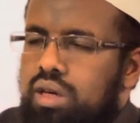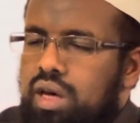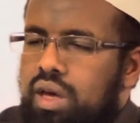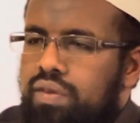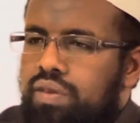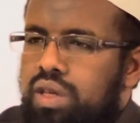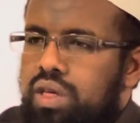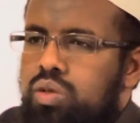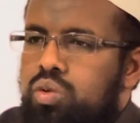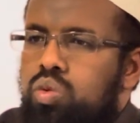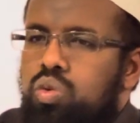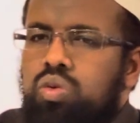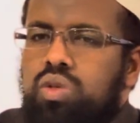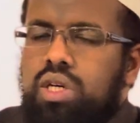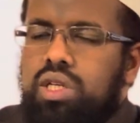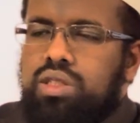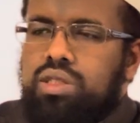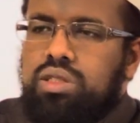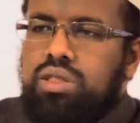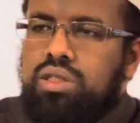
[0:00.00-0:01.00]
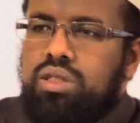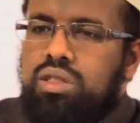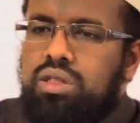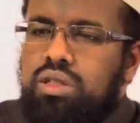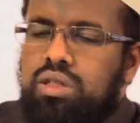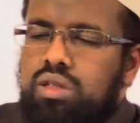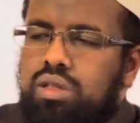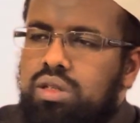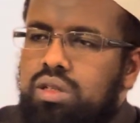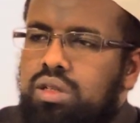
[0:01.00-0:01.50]
and they do that
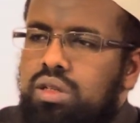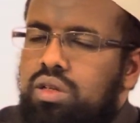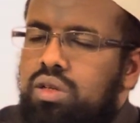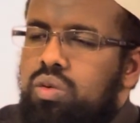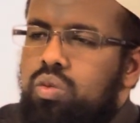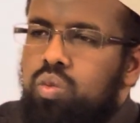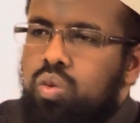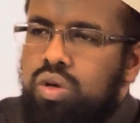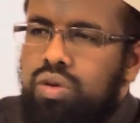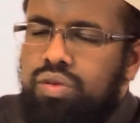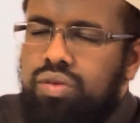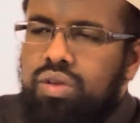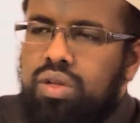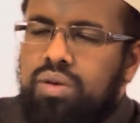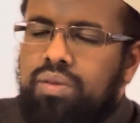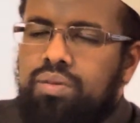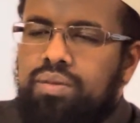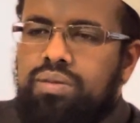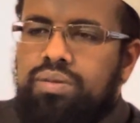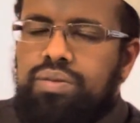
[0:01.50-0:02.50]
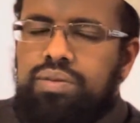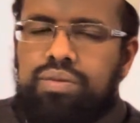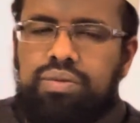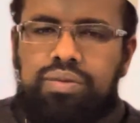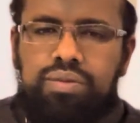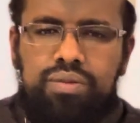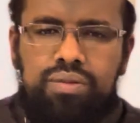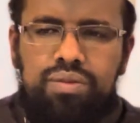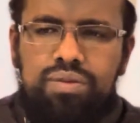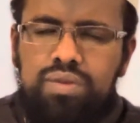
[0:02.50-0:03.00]
with
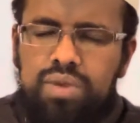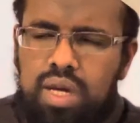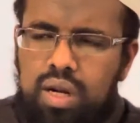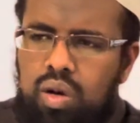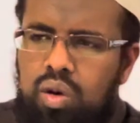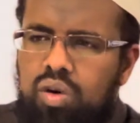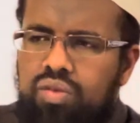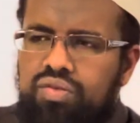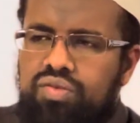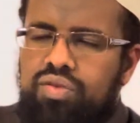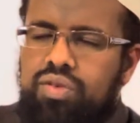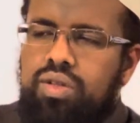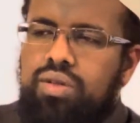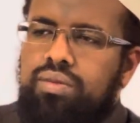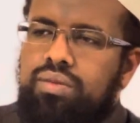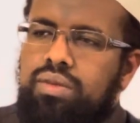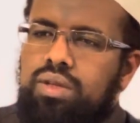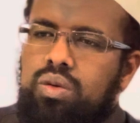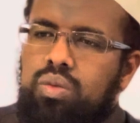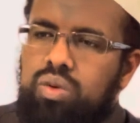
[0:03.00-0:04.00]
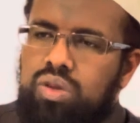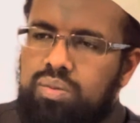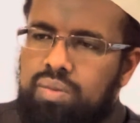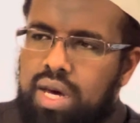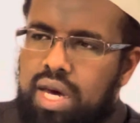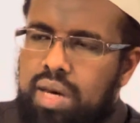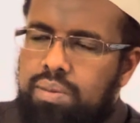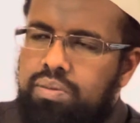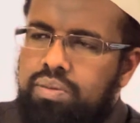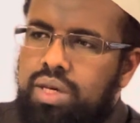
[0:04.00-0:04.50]
love, with
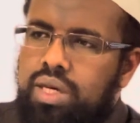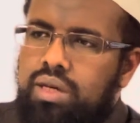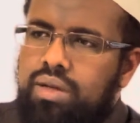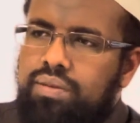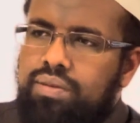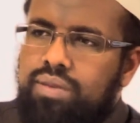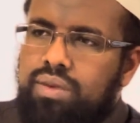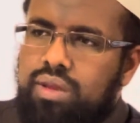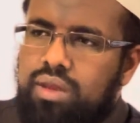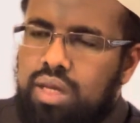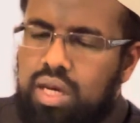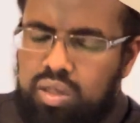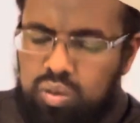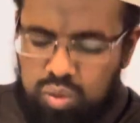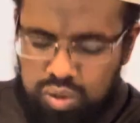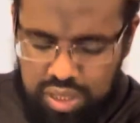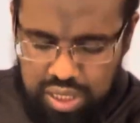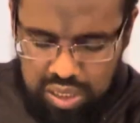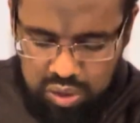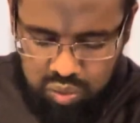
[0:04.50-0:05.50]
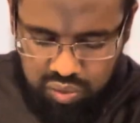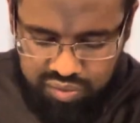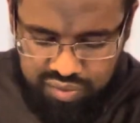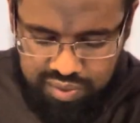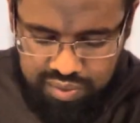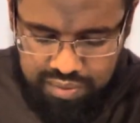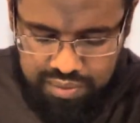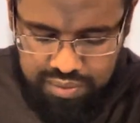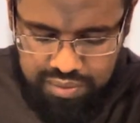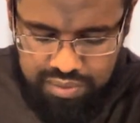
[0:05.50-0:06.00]
mahabbah, and with khawf.
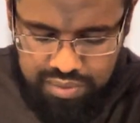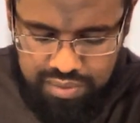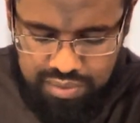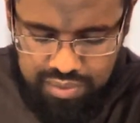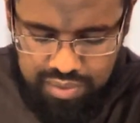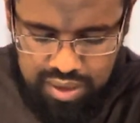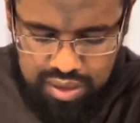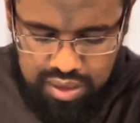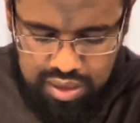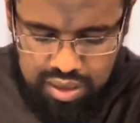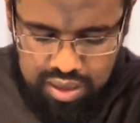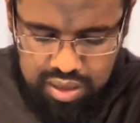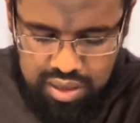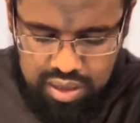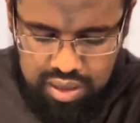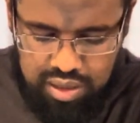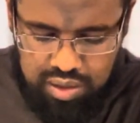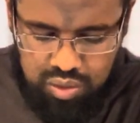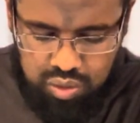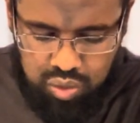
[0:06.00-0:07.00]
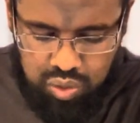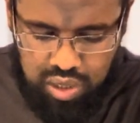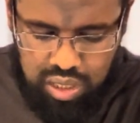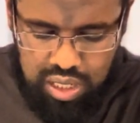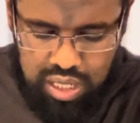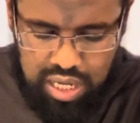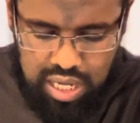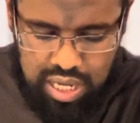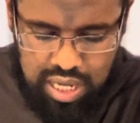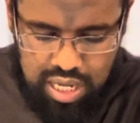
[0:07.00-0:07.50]

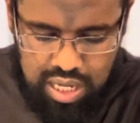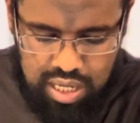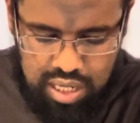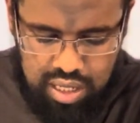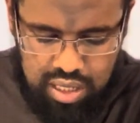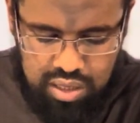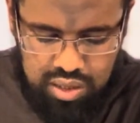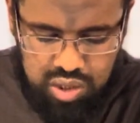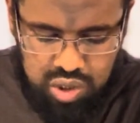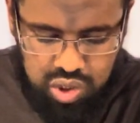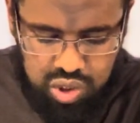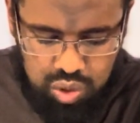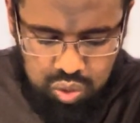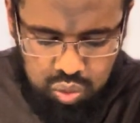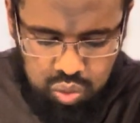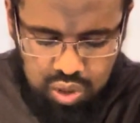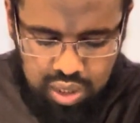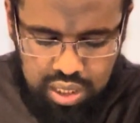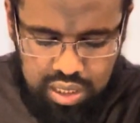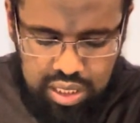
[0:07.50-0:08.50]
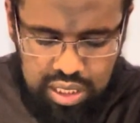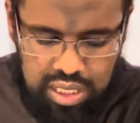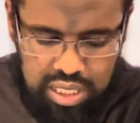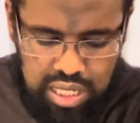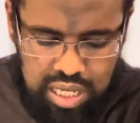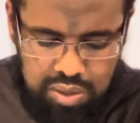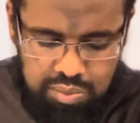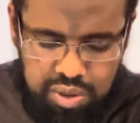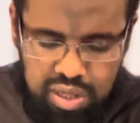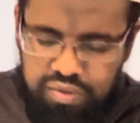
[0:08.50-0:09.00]
Kulliha shawqan
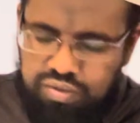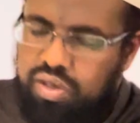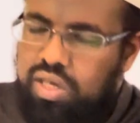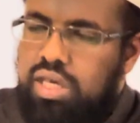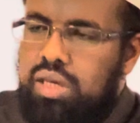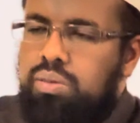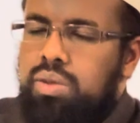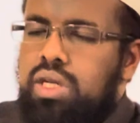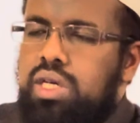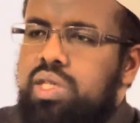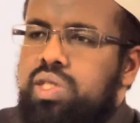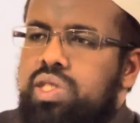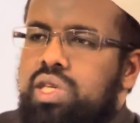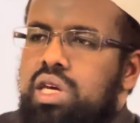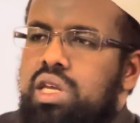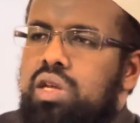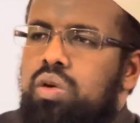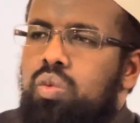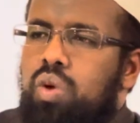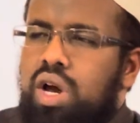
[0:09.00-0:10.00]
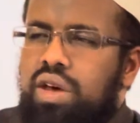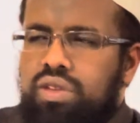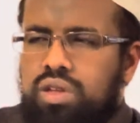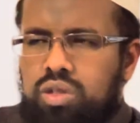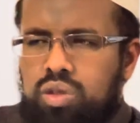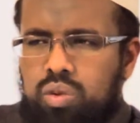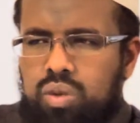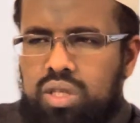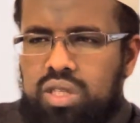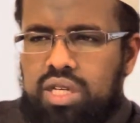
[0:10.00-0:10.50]
ila ma fihi min ihsani. Why are they
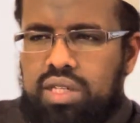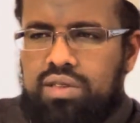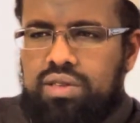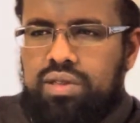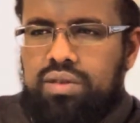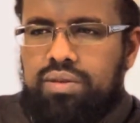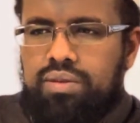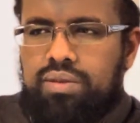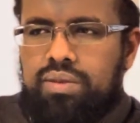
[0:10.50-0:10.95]
doing that?